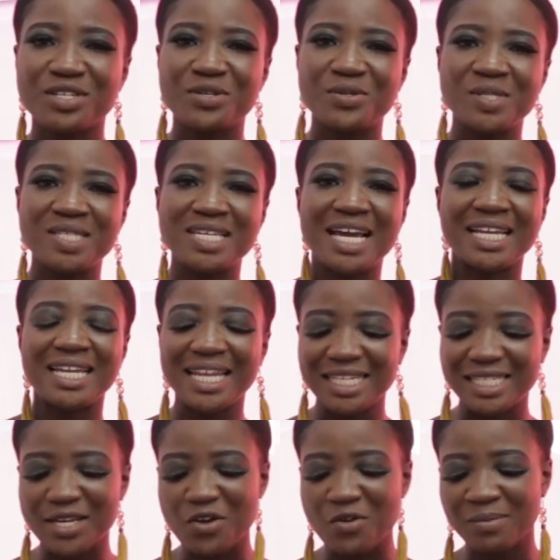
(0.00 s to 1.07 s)
news.
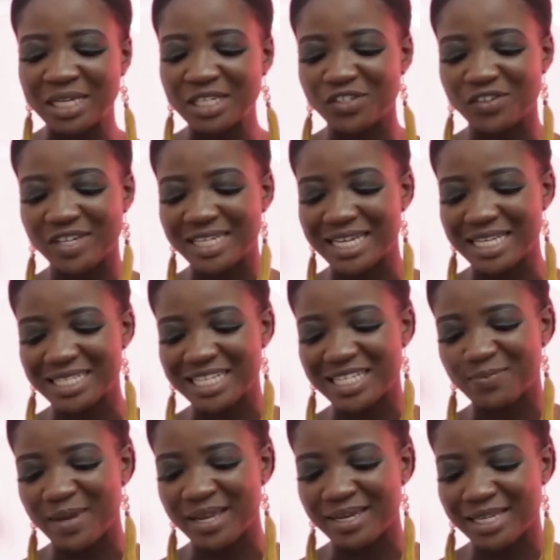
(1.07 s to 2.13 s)
Atletico Madrid has
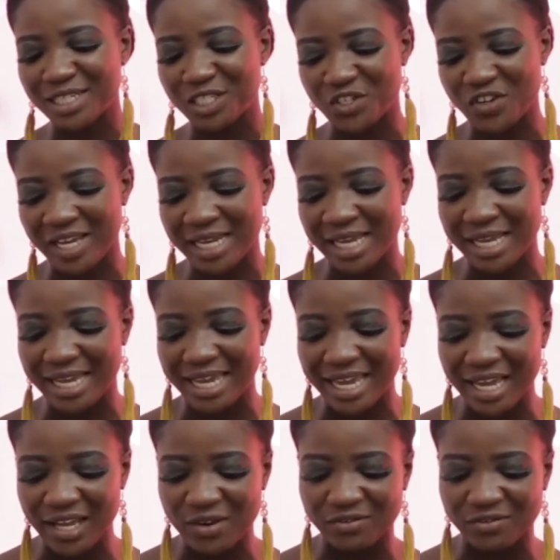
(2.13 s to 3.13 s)
suspended training ahead